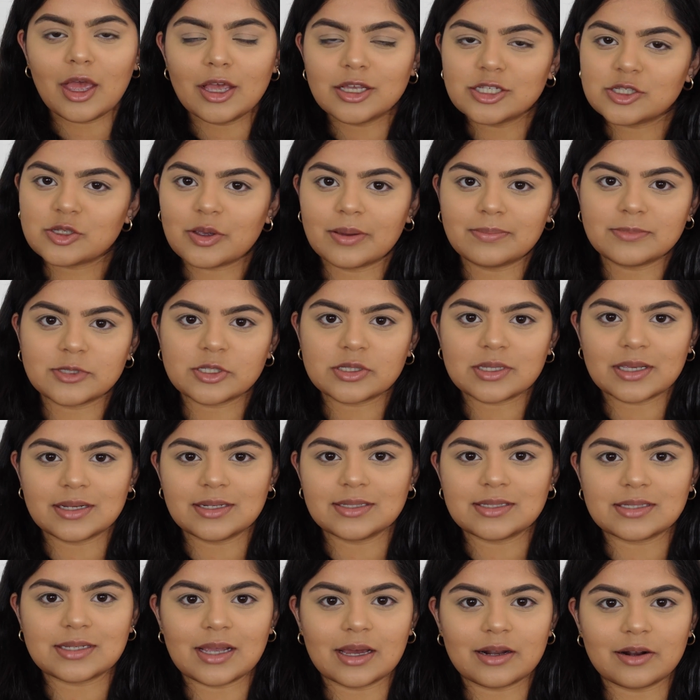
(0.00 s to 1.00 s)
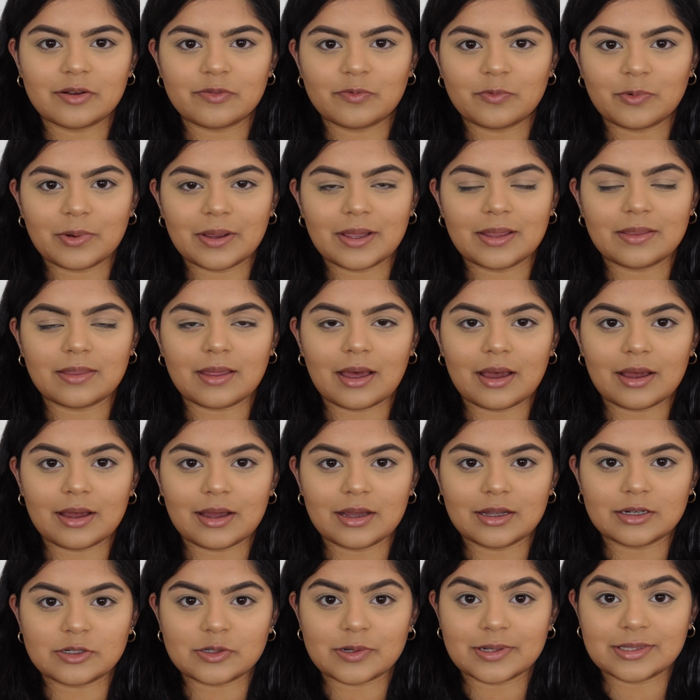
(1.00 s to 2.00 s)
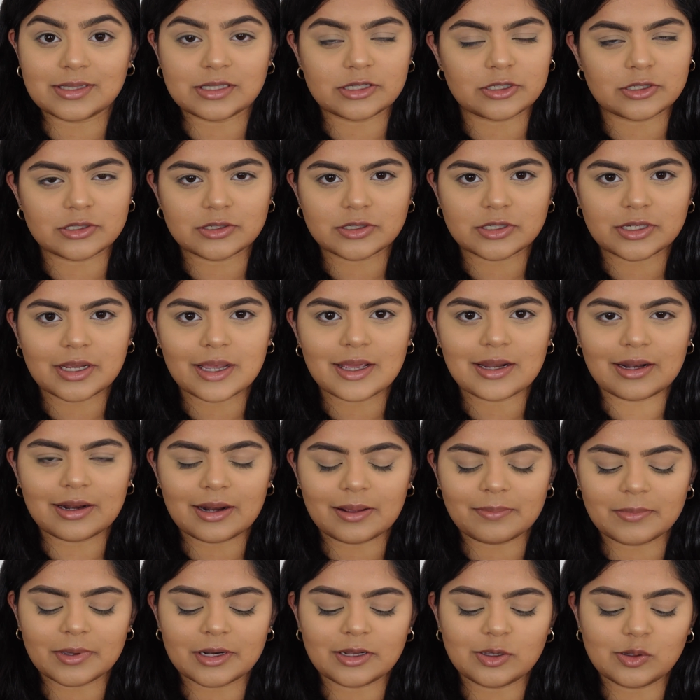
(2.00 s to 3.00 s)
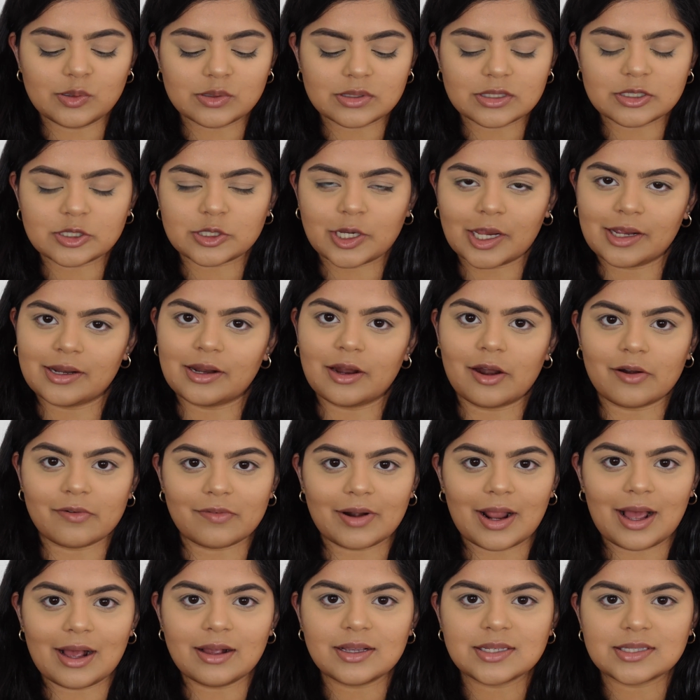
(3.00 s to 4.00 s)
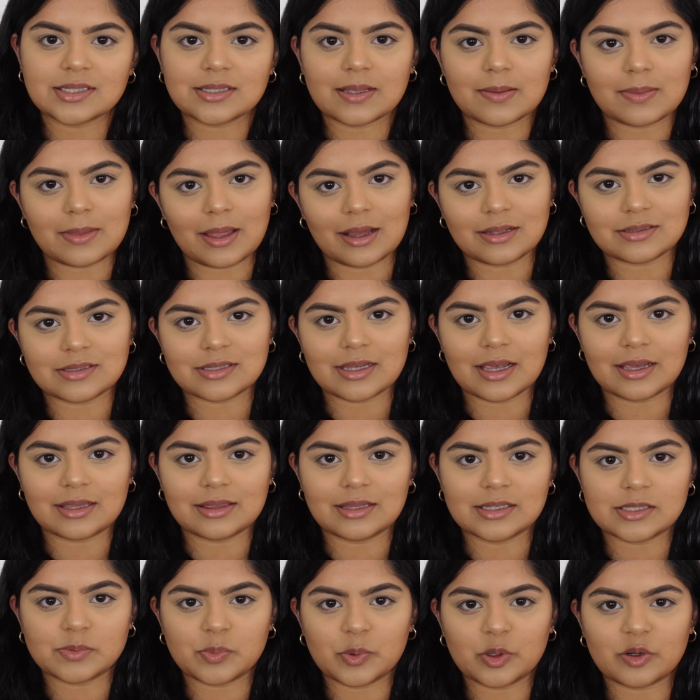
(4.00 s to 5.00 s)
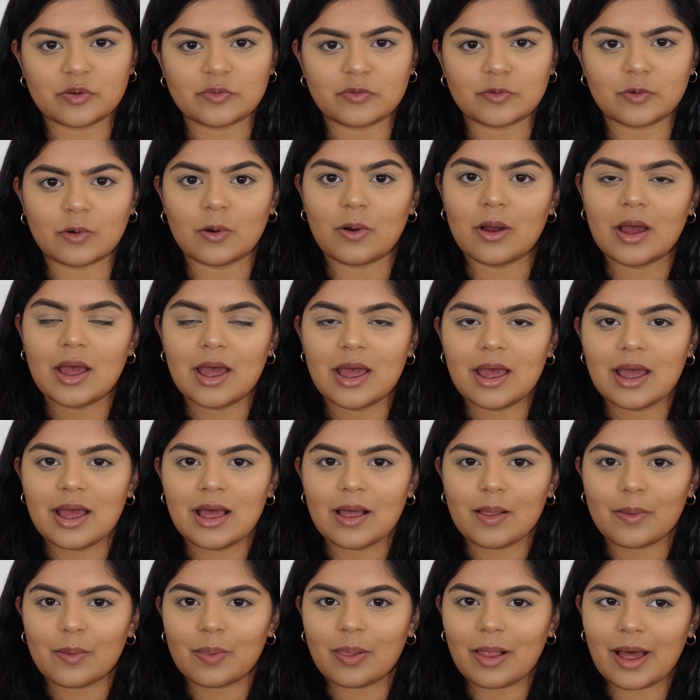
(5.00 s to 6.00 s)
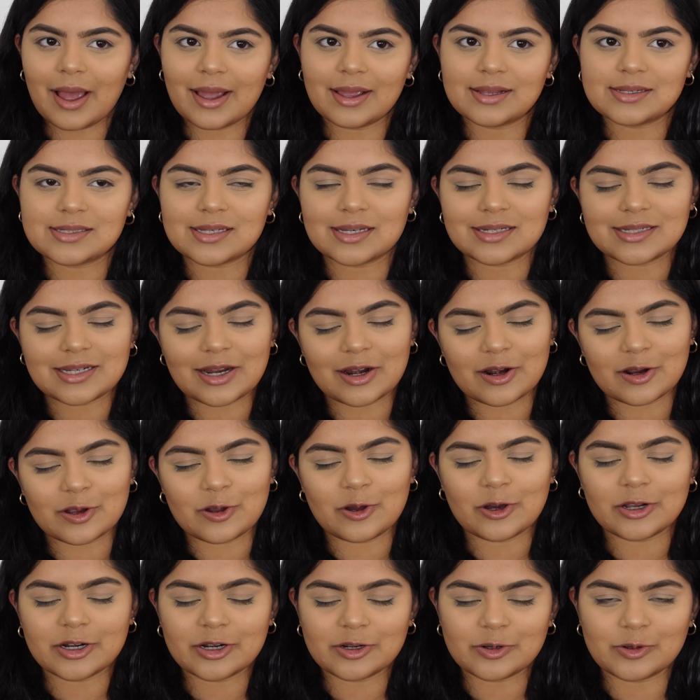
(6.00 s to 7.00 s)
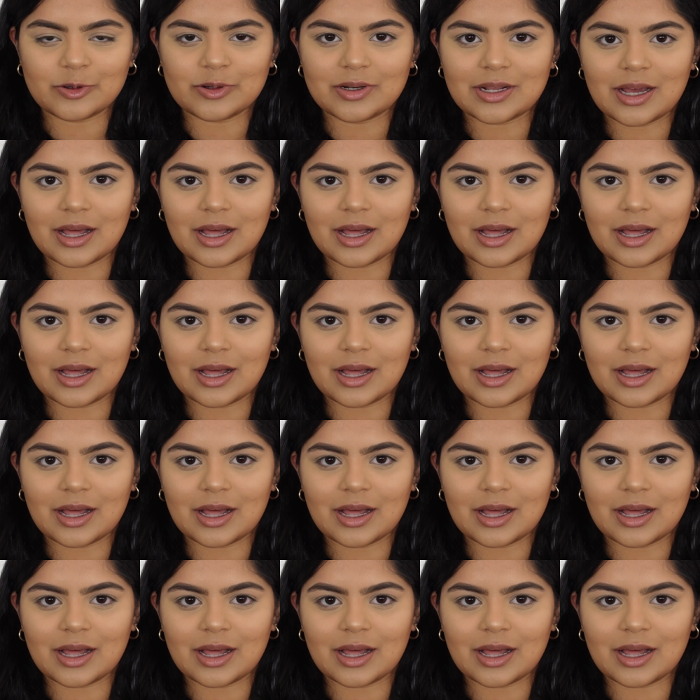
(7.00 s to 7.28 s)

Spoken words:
So I'm just going to start off with a transition shade, and I'm going to use the shade Arouse, and that's like this beautiful light terracotta nude